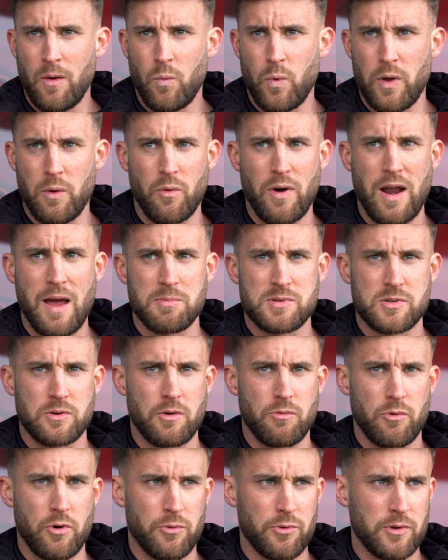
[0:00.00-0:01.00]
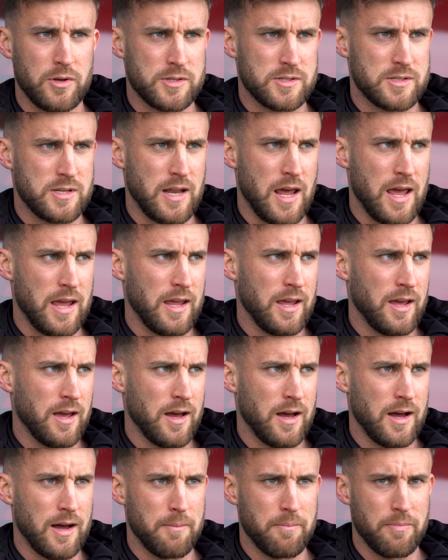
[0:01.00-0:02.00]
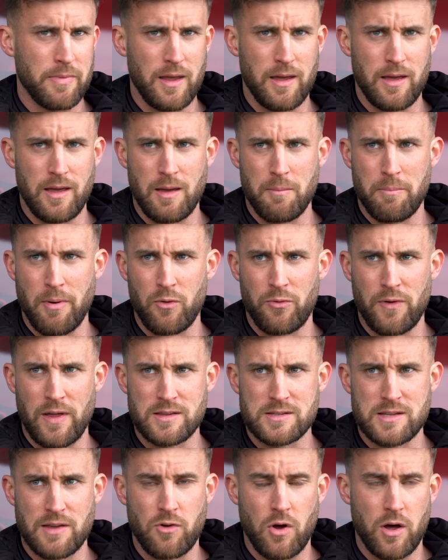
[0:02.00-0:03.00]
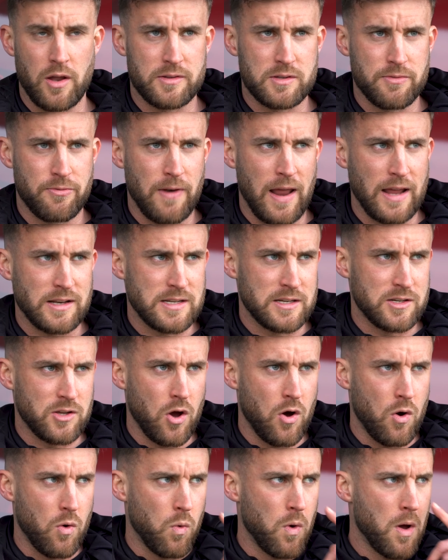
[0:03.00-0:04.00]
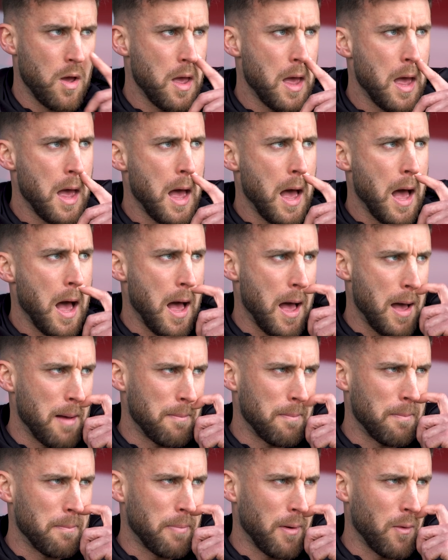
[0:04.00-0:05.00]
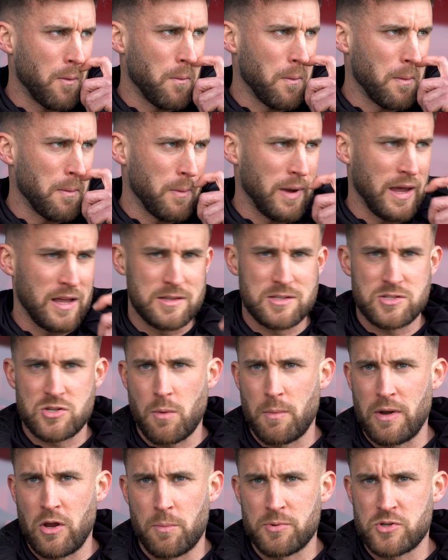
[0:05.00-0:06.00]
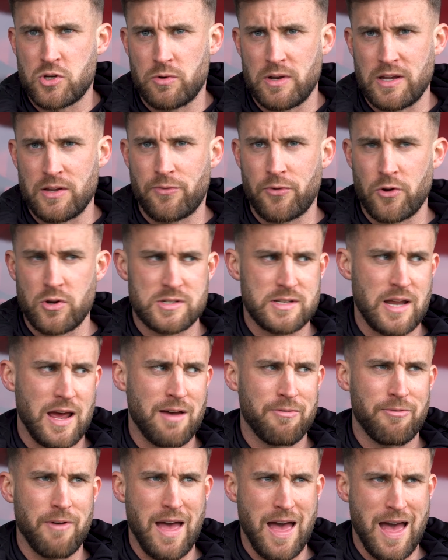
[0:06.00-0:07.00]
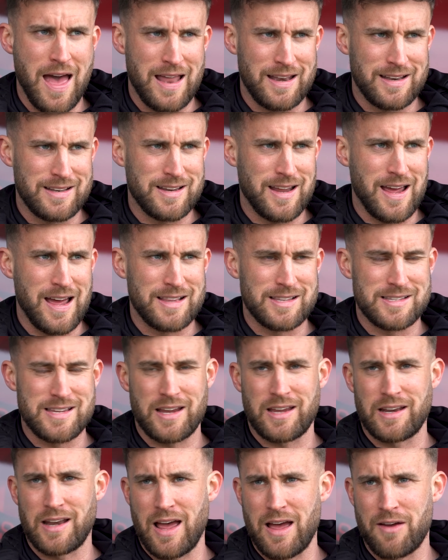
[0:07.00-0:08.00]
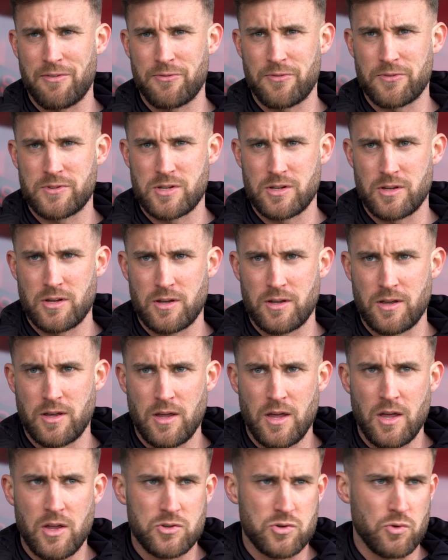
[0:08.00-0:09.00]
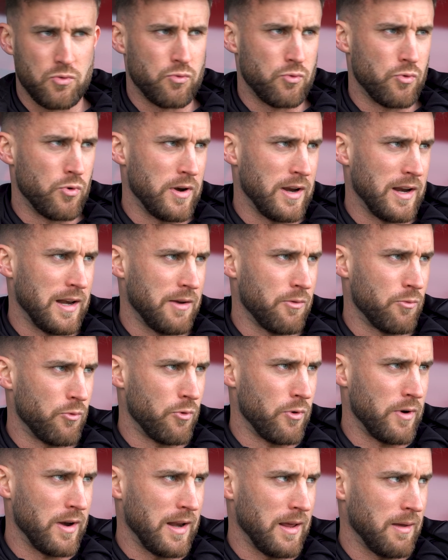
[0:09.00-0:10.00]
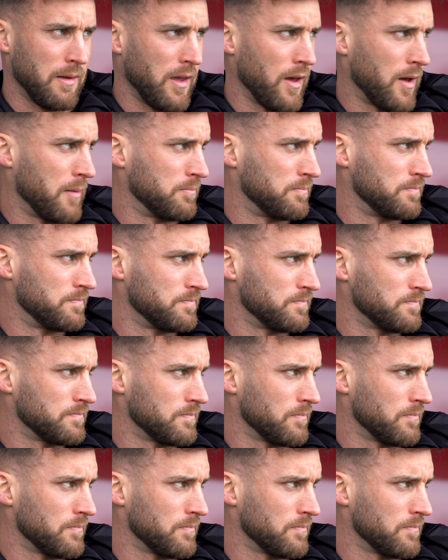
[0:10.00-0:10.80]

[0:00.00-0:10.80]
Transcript: we were absolutely ruthless today at, um, both ends. They've got a deflected goal. Um, but we had so many opportunities first half and and second half to to really really um,